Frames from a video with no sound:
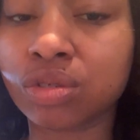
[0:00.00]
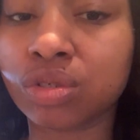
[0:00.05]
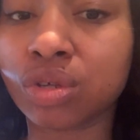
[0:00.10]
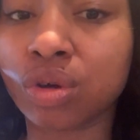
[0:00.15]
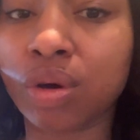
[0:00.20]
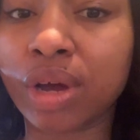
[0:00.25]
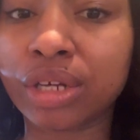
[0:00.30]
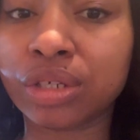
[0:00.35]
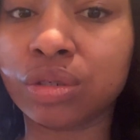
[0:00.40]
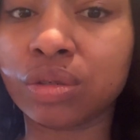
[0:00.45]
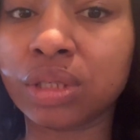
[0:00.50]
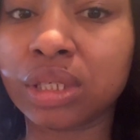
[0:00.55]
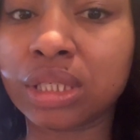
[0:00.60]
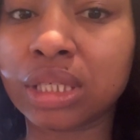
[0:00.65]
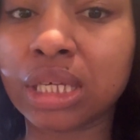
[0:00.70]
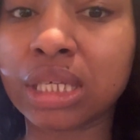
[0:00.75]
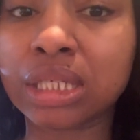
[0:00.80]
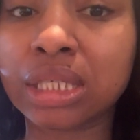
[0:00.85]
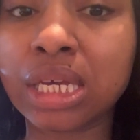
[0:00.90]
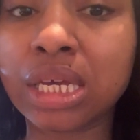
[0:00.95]
so I do the
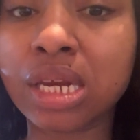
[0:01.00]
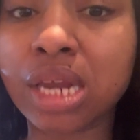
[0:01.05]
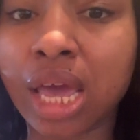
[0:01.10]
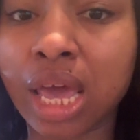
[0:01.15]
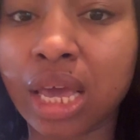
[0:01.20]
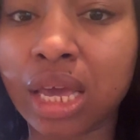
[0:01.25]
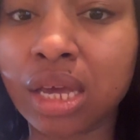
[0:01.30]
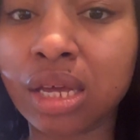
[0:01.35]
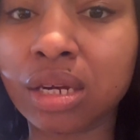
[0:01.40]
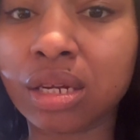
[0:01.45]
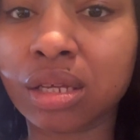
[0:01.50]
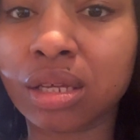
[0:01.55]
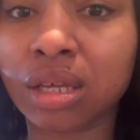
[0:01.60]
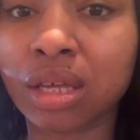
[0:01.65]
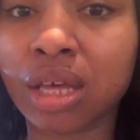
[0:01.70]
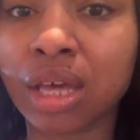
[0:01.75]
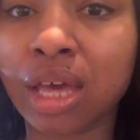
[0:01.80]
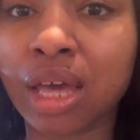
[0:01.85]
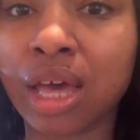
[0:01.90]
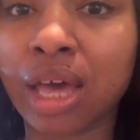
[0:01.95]
16-8.
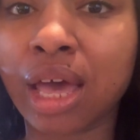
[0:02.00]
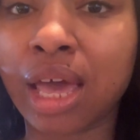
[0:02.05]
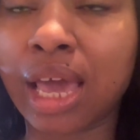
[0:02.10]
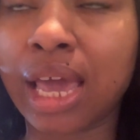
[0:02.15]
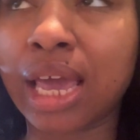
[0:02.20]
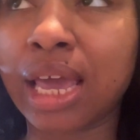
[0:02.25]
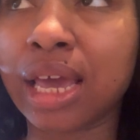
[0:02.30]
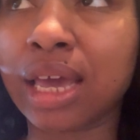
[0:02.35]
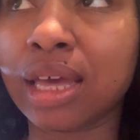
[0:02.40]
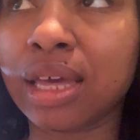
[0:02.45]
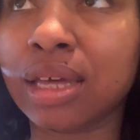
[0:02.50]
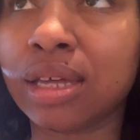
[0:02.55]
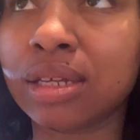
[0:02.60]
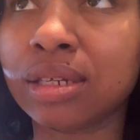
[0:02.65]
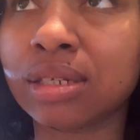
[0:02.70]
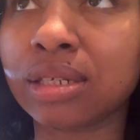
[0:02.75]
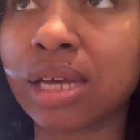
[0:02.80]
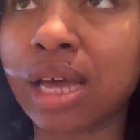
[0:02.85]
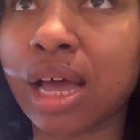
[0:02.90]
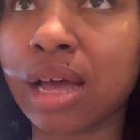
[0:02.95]

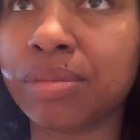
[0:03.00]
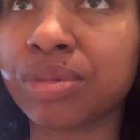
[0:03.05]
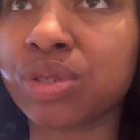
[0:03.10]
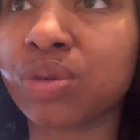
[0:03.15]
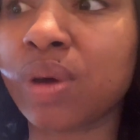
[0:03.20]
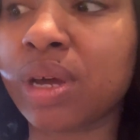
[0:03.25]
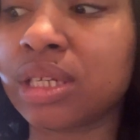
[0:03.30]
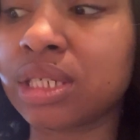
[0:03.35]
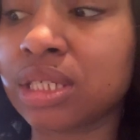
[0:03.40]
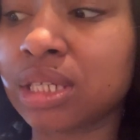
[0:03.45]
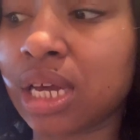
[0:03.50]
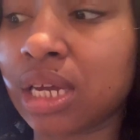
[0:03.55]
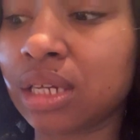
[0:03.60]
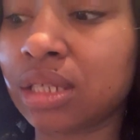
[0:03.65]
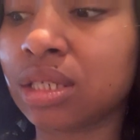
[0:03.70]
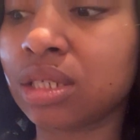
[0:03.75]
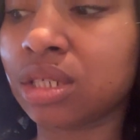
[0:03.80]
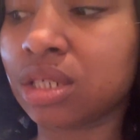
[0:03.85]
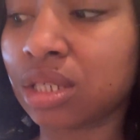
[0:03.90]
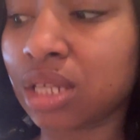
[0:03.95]
And um, so I
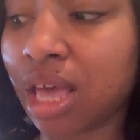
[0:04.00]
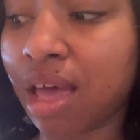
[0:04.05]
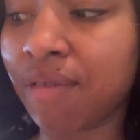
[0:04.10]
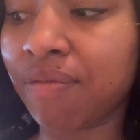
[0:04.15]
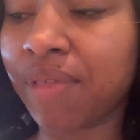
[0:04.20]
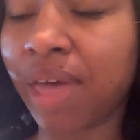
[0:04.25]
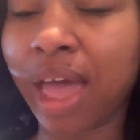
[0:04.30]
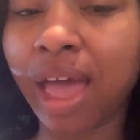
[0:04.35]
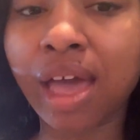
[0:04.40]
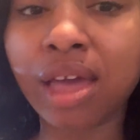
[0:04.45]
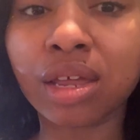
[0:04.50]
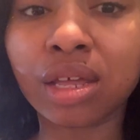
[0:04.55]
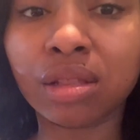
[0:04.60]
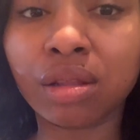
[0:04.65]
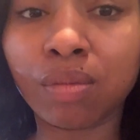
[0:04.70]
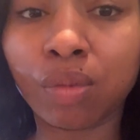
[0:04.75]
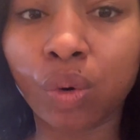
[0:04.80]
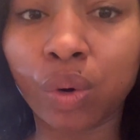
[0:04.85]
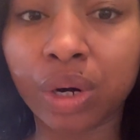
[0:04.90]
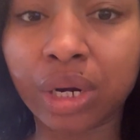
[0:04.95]
decided to just have that
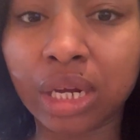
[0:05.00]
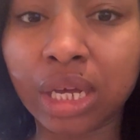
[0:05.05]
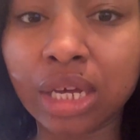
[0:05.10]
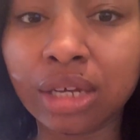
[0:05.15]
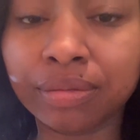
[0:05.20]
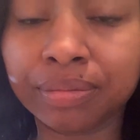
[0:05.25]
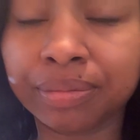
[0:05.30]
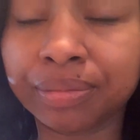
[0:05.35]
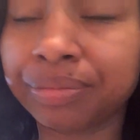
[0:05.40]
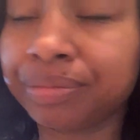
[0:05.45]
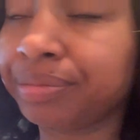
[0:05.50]
in the morning.